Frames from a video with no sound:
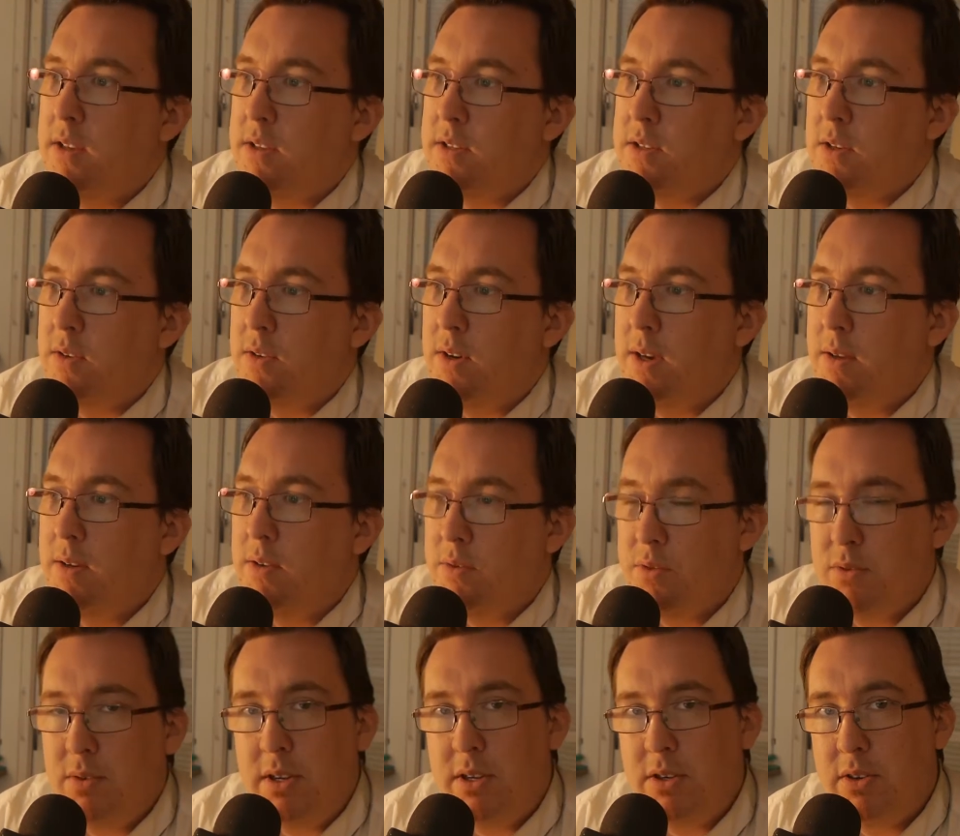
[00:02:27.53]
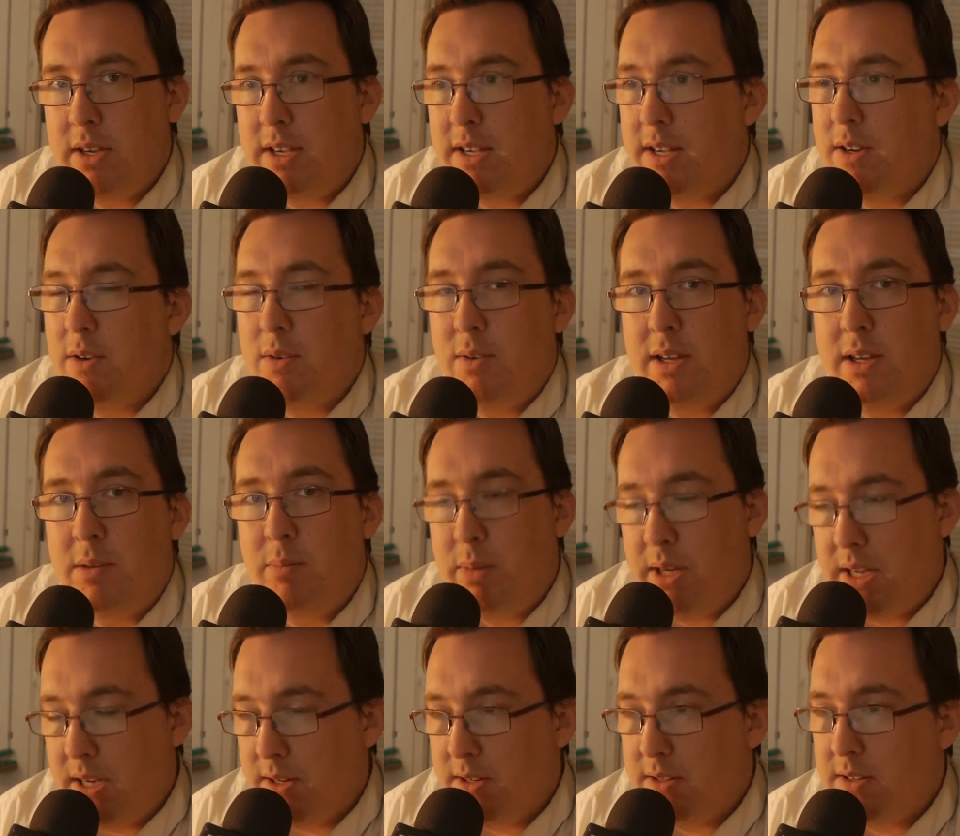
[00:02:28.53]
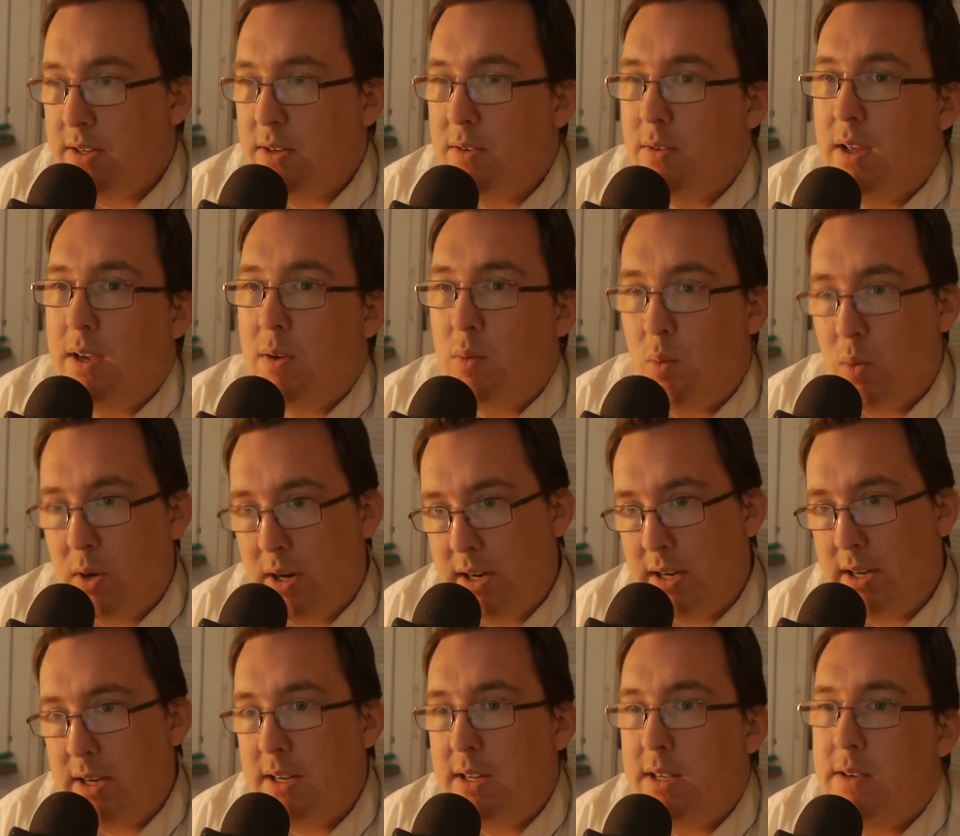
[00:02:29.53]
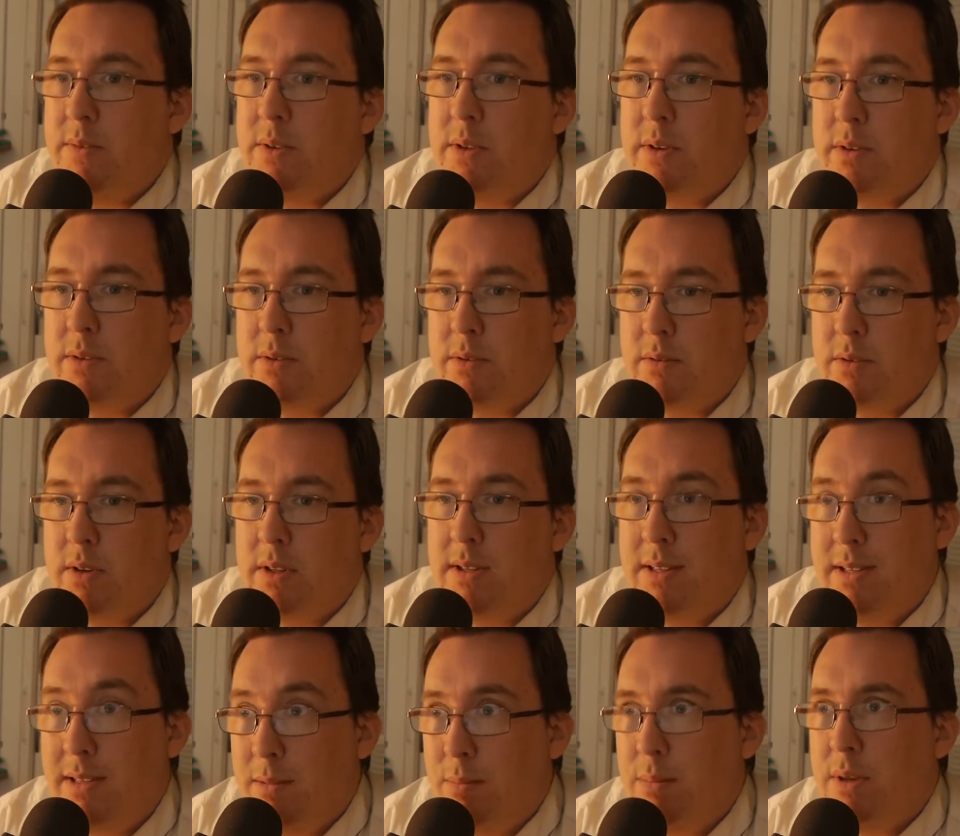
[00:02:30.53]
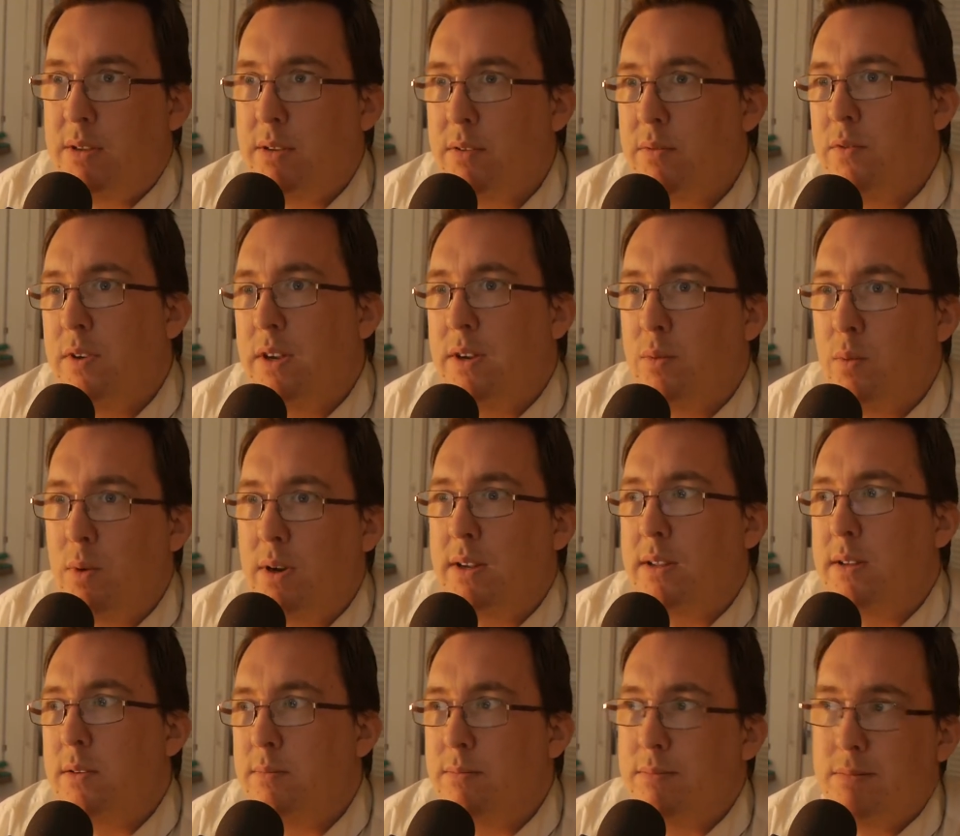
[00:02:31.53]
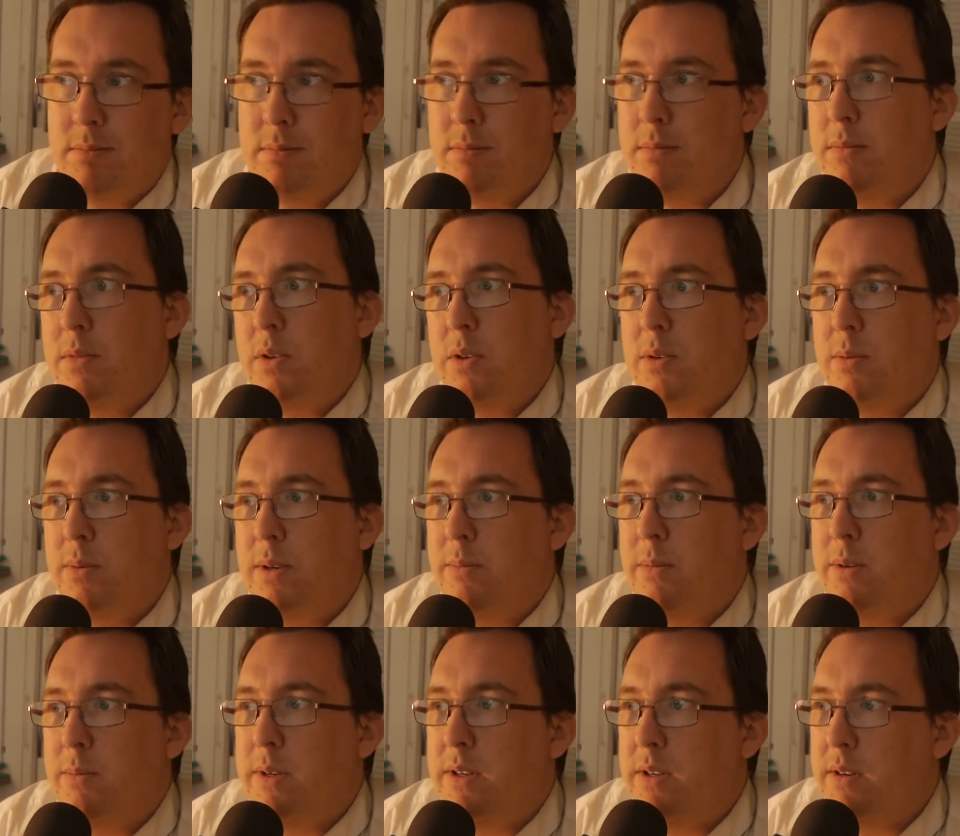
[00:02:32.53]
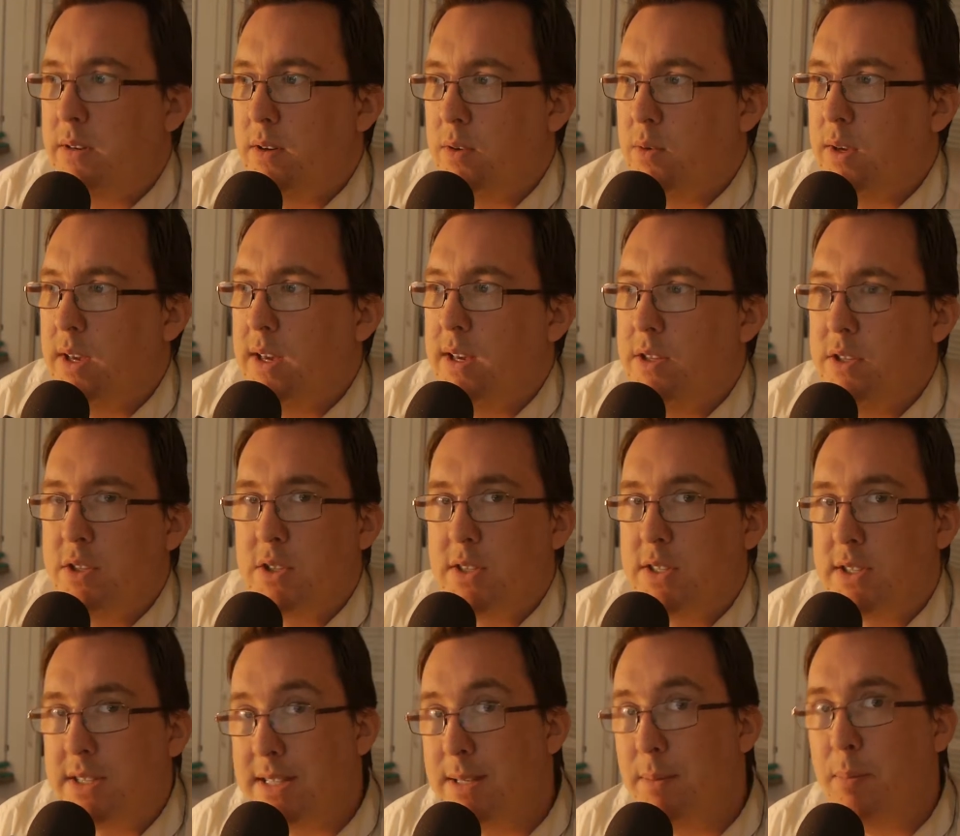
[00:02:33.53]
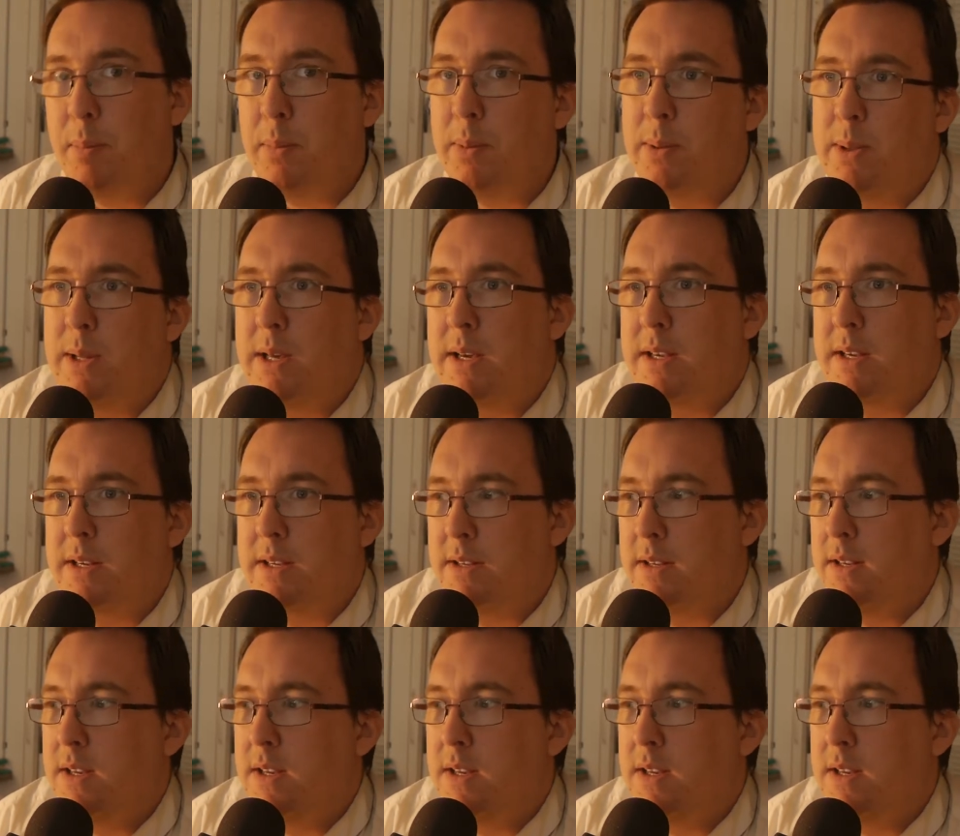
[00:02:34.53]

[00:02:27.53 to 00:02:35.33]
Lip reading: So I don't really drink. I don't like beer. I don't like wine, even though a little bit of red wine could, you know, maybe be okay. Just a sip, like,